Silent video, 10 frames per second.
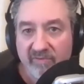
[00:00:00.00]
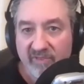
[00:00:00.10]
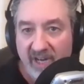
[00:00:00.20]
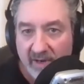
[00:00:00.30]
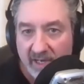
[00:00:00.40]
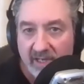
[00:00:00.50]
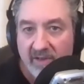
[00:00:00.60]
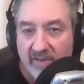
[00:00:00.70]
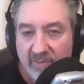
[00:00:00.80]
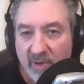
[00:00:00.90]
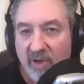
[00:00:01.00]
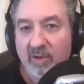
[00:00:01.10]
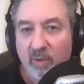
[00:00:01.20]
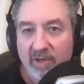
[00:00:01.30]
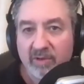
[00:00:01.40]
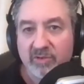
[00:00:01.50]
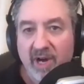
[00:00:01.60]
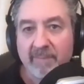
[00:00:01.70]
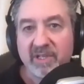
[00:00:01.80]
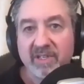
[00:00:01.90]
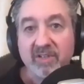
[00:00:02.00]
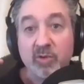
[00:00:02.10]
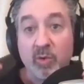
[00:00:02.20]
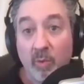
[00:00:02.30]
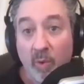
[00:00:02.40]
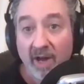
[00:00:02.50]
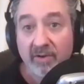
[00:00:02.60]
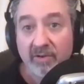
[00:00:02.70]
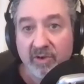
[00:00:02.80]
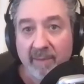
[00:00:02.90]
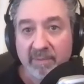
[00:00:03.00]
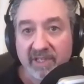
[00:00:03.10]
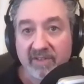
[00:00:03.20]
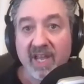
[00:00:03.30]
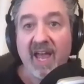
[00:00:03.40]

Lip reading: very small oil droplet into a water droplet.